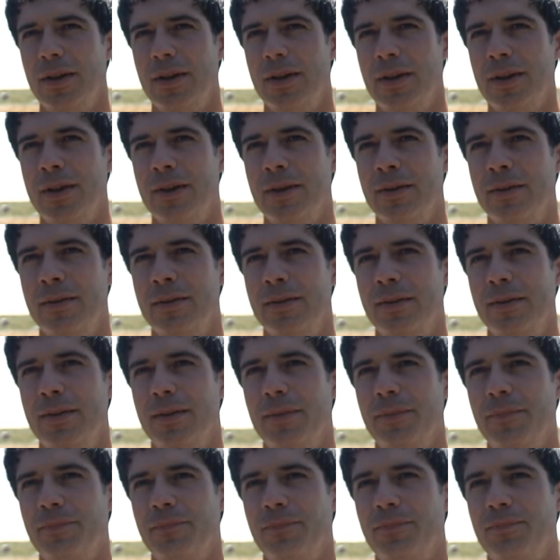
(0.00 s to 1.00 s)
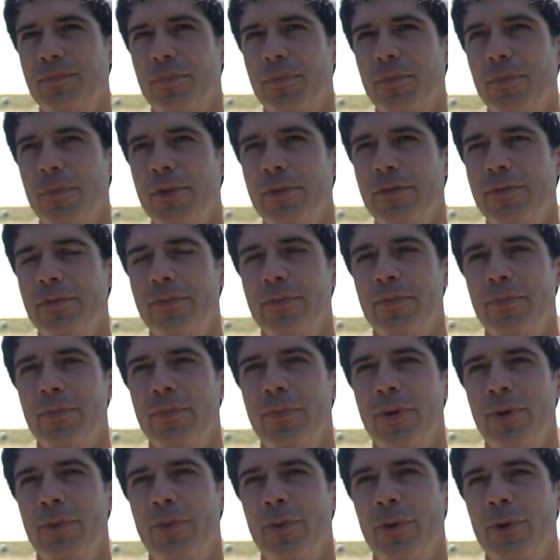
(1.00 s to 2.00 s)
And we've
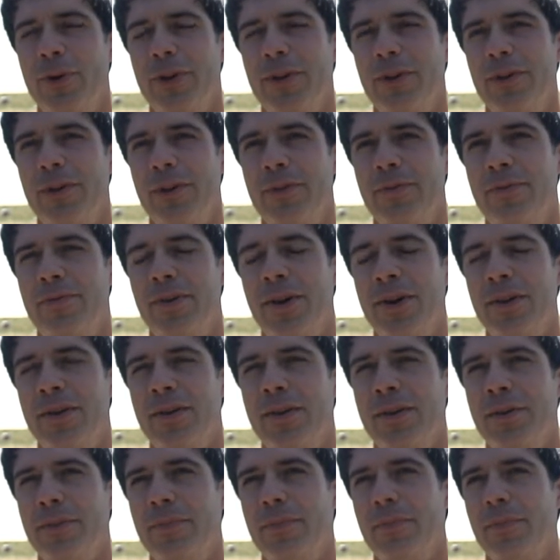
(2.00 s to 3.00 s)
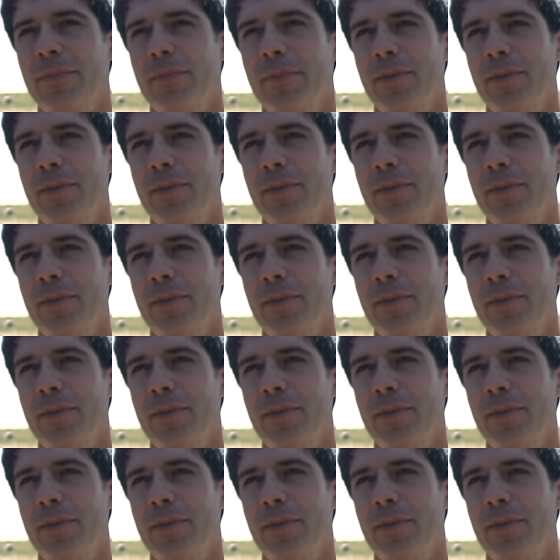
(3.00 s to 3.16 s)
been working on finding